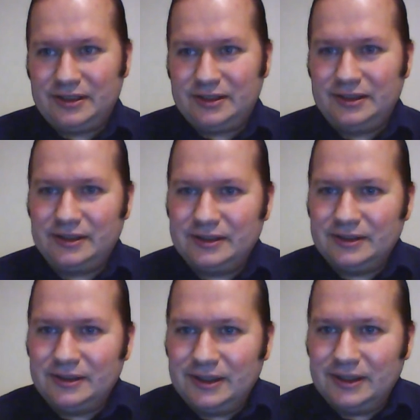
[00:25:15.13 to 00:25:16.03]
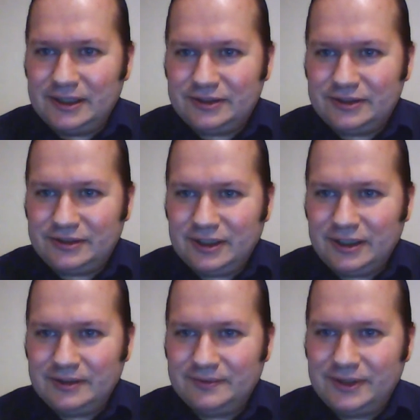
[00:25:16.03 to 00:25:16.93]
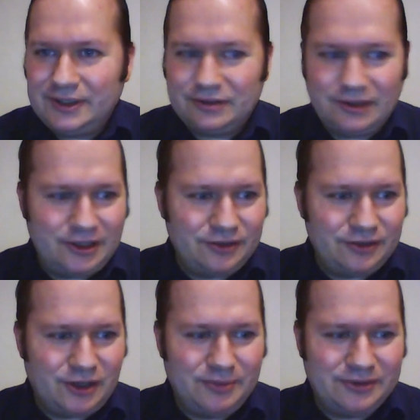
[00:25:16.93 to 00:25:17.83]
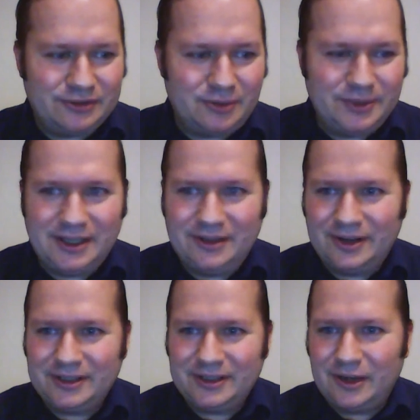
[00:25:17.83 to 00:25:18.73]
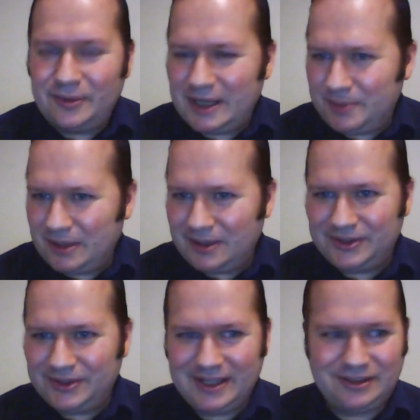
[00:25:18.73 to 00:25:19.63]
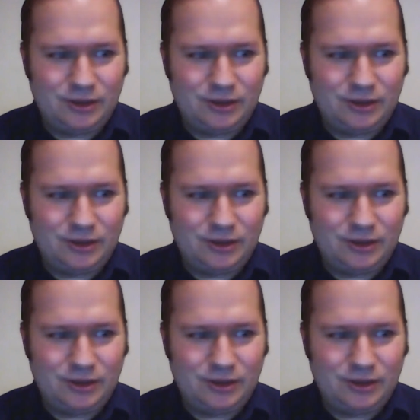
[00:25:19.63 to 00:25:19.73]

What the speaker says: Let's see. There's a lot of comments coming in right now. I'm happy about that.